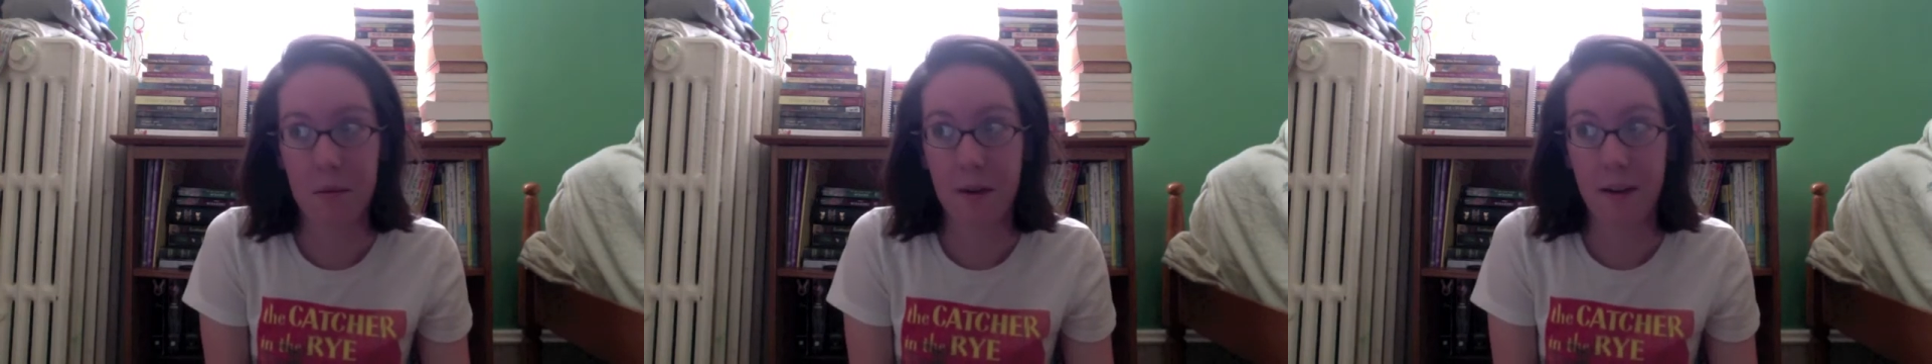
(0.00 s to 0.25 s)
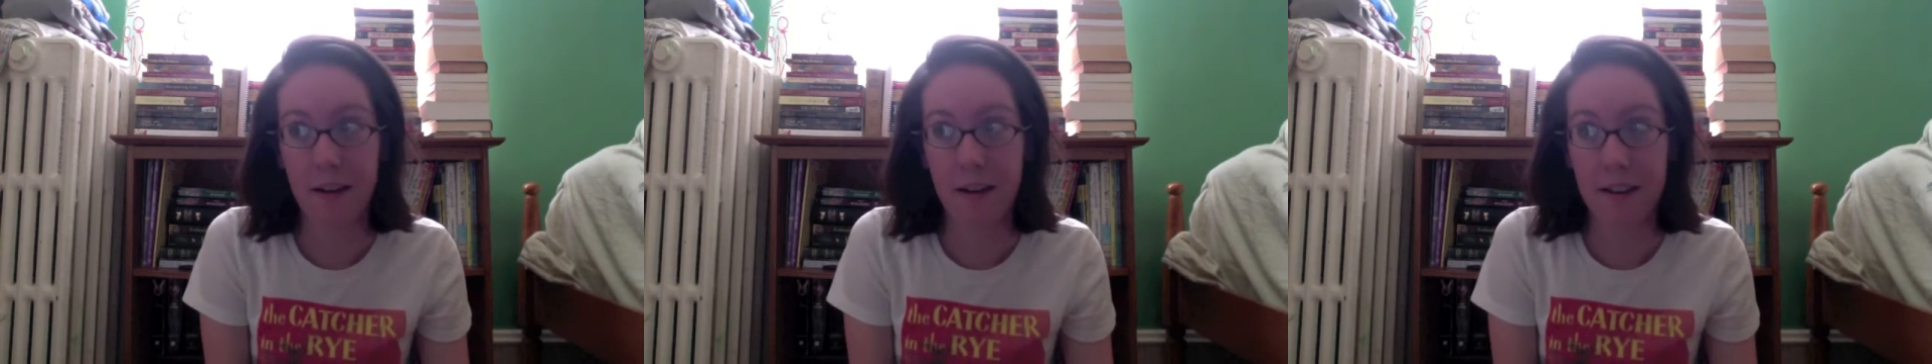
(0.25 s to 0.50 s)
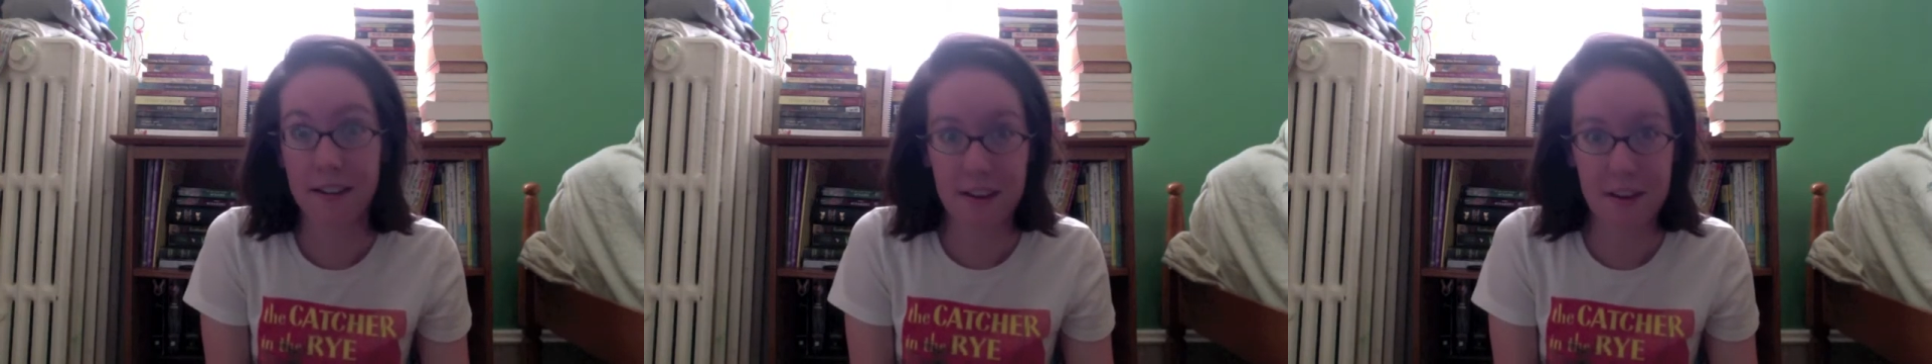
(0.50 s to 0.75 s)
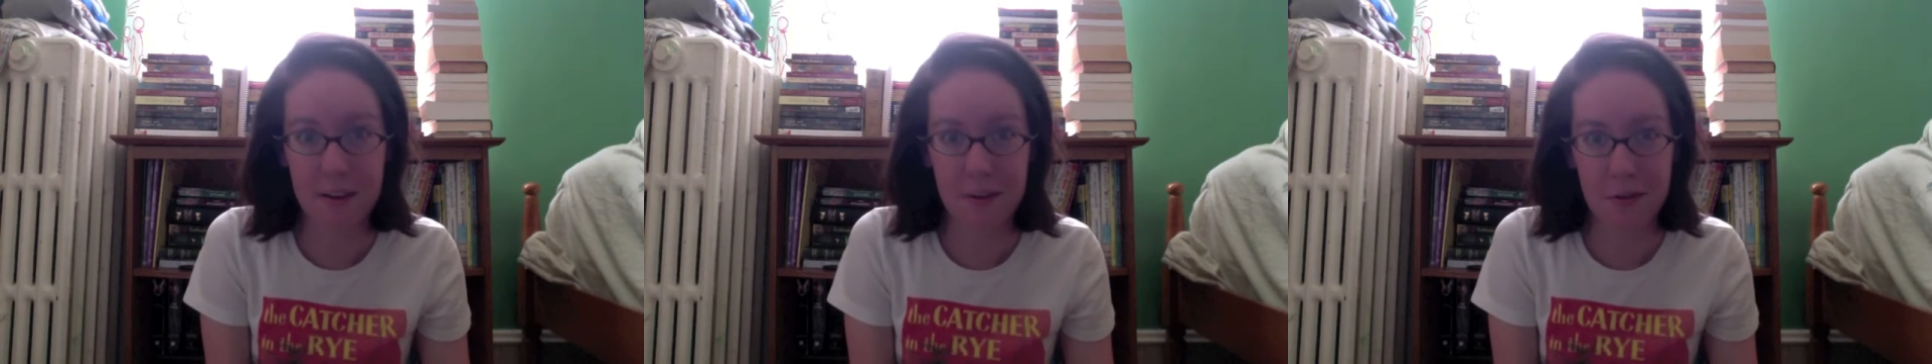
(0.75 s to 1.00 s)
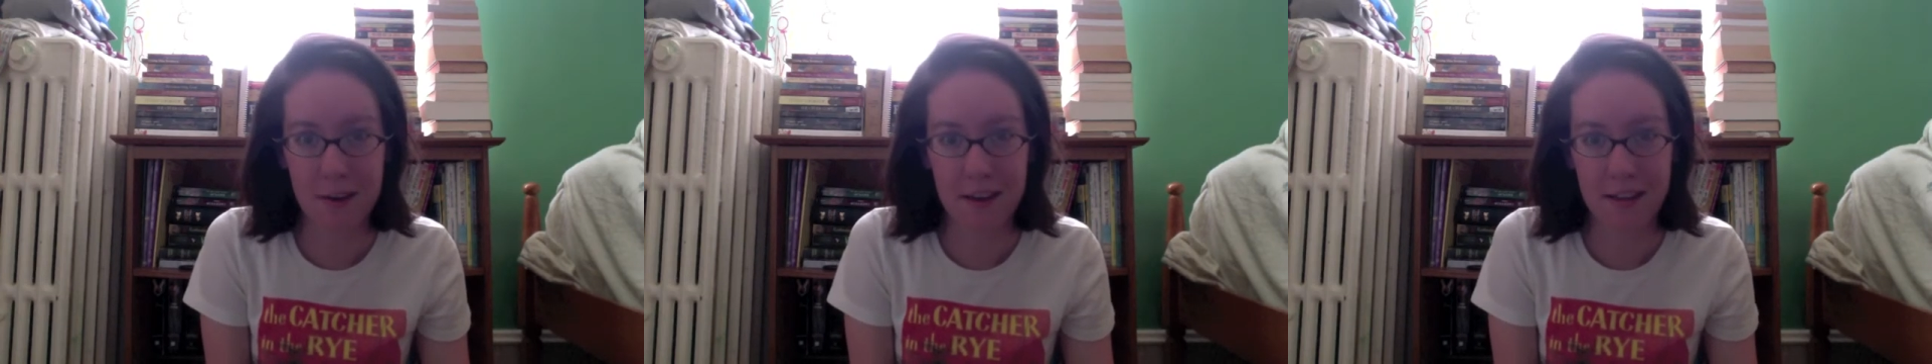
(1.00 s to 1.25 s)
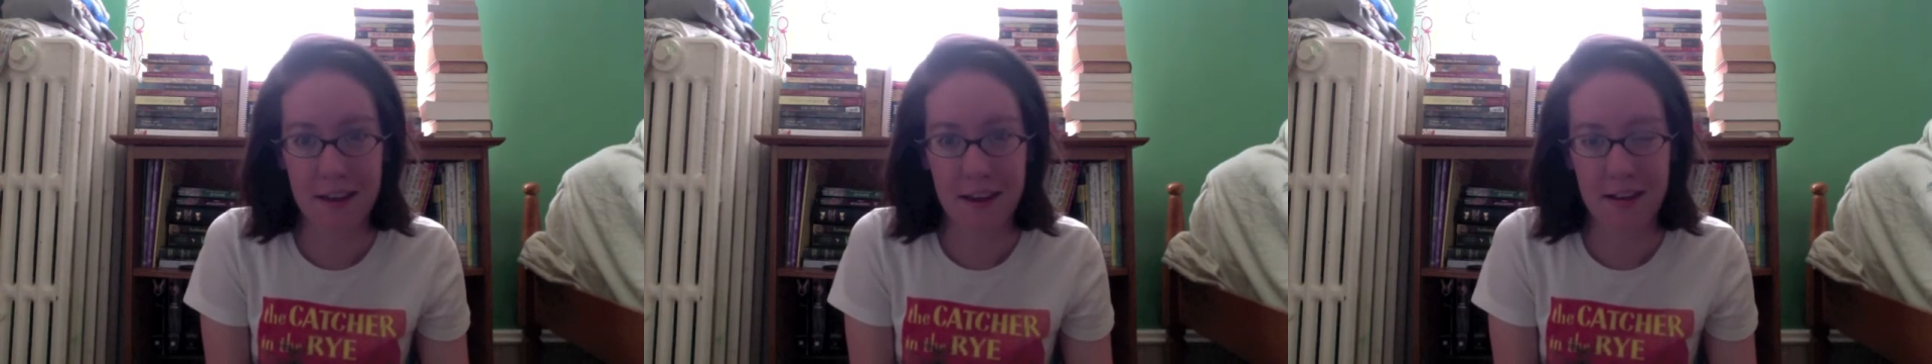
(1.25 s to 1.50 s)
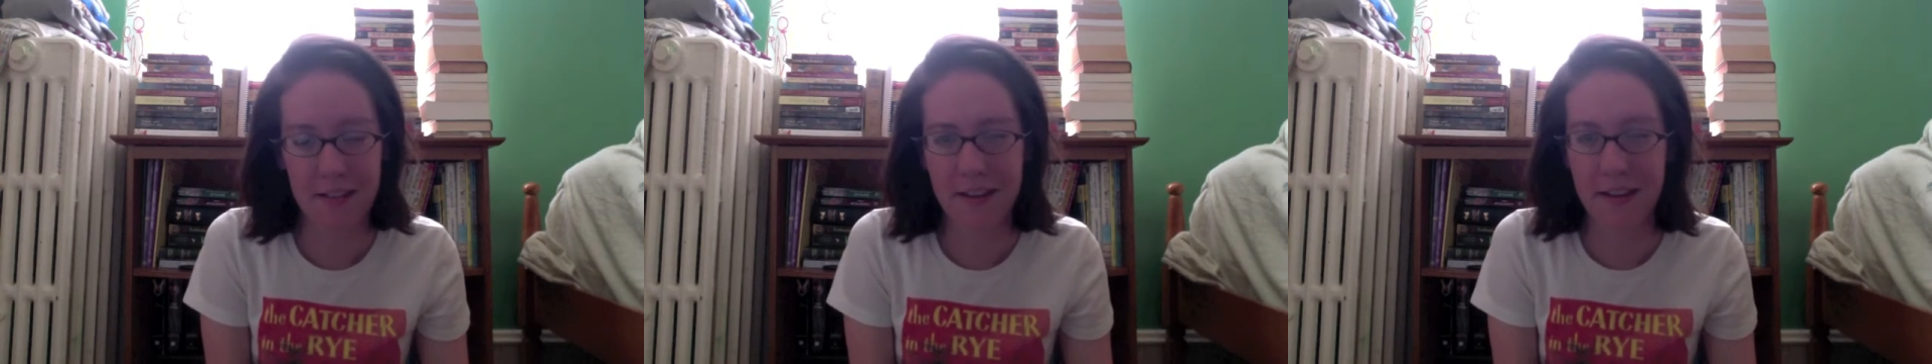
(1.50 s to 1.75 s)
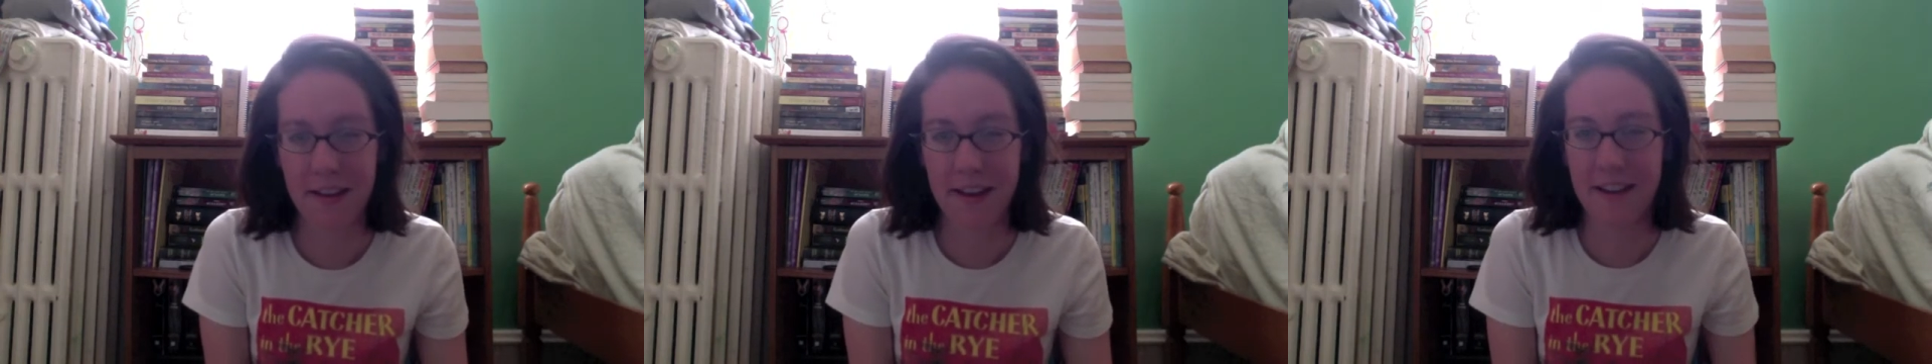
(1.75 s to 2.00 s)
but I decided to read it then,
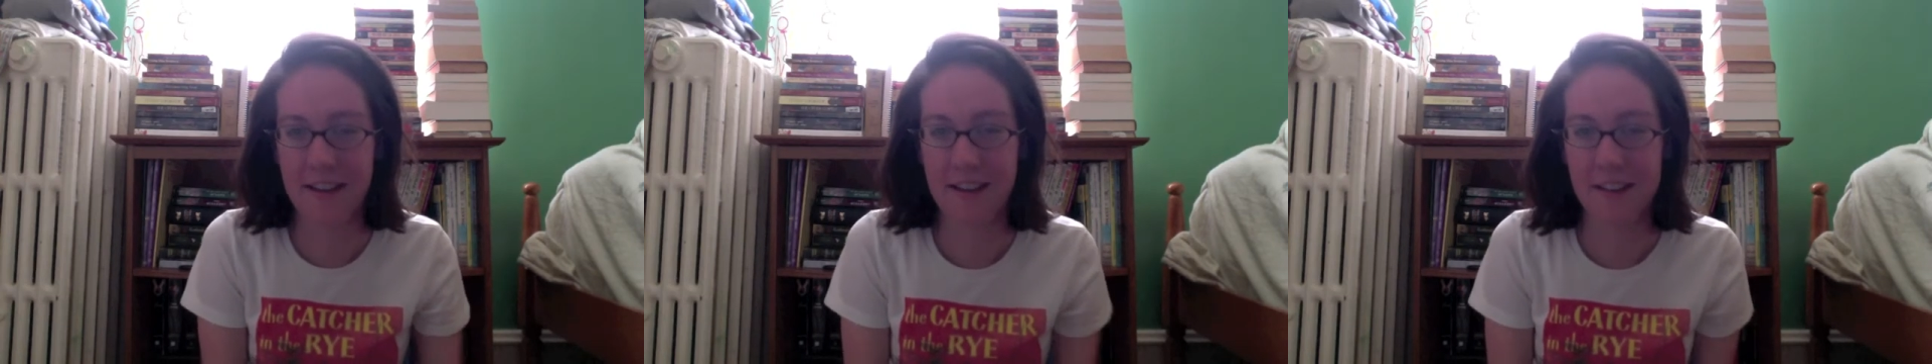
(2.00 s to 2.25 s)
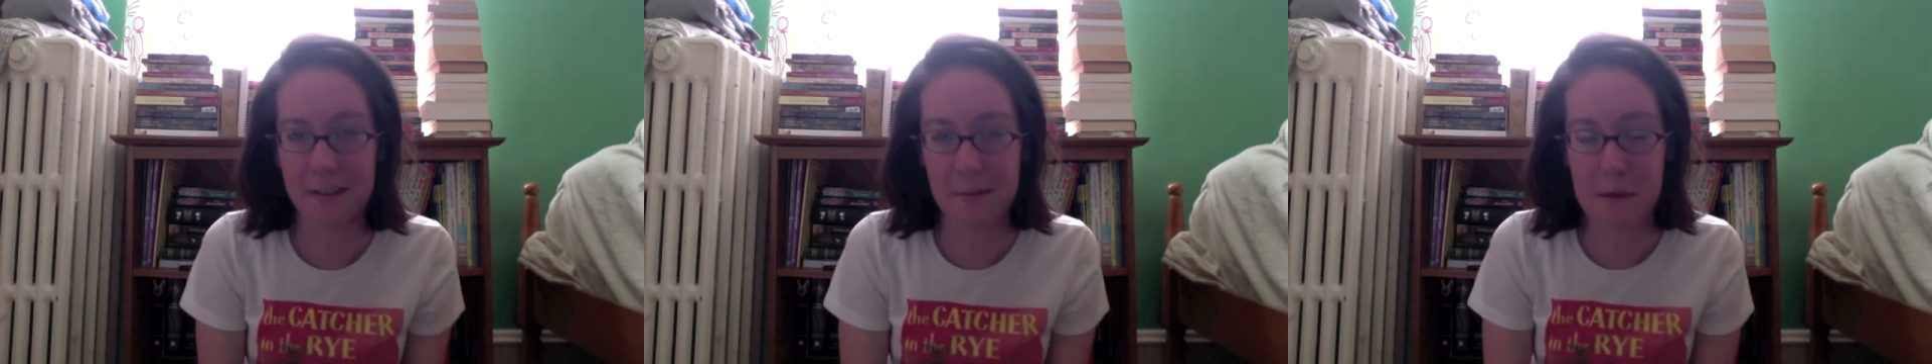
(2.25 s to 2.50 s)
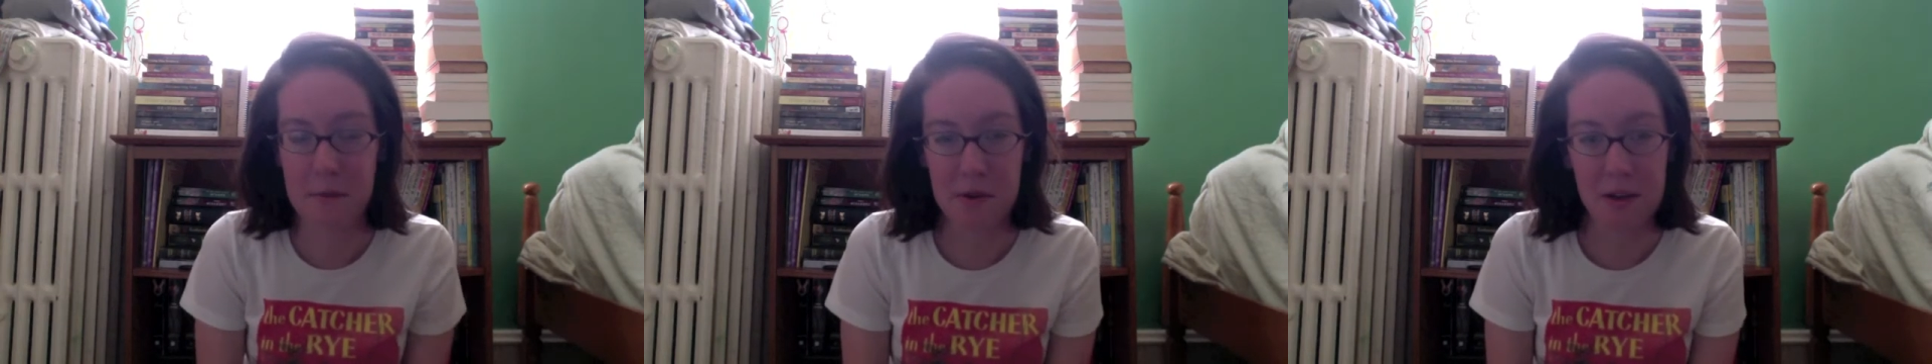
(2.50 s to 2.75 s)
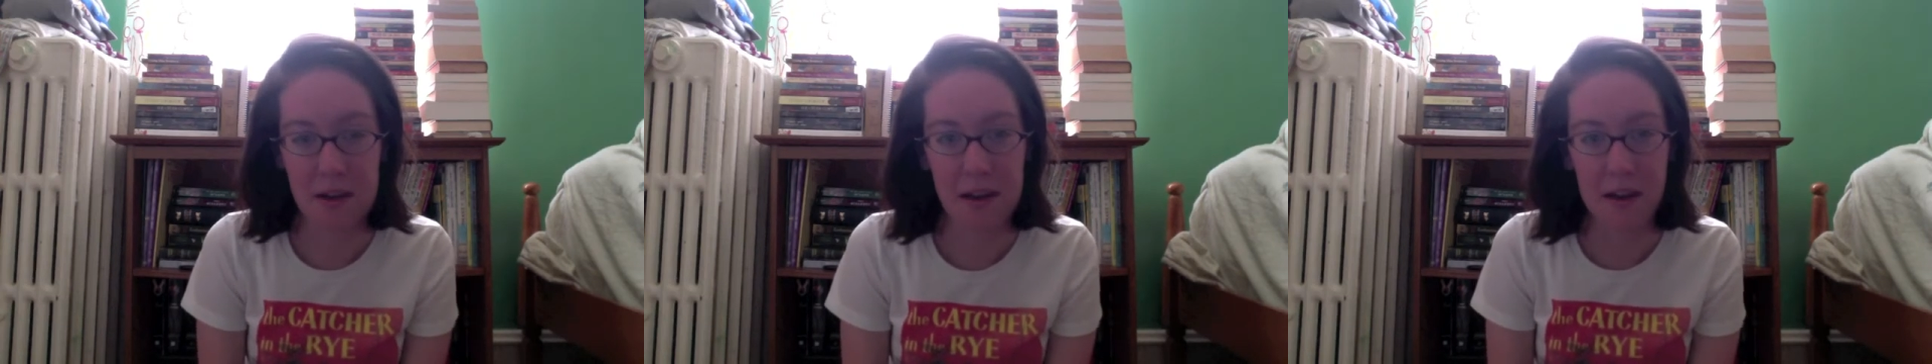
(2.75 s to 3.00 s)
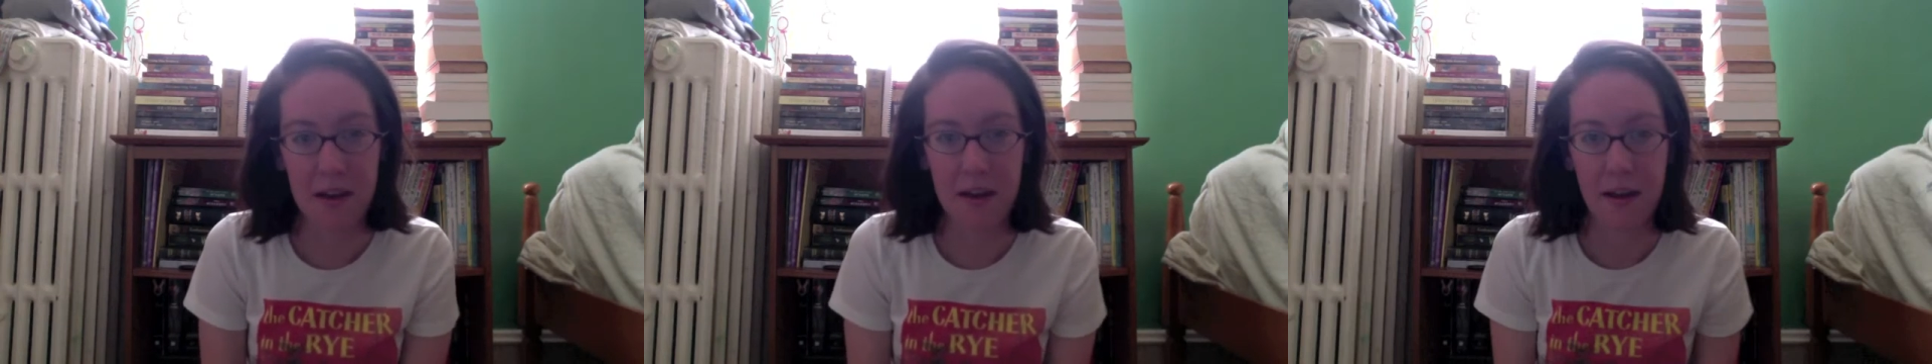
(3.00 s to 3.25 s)
as like I think a lot of people did,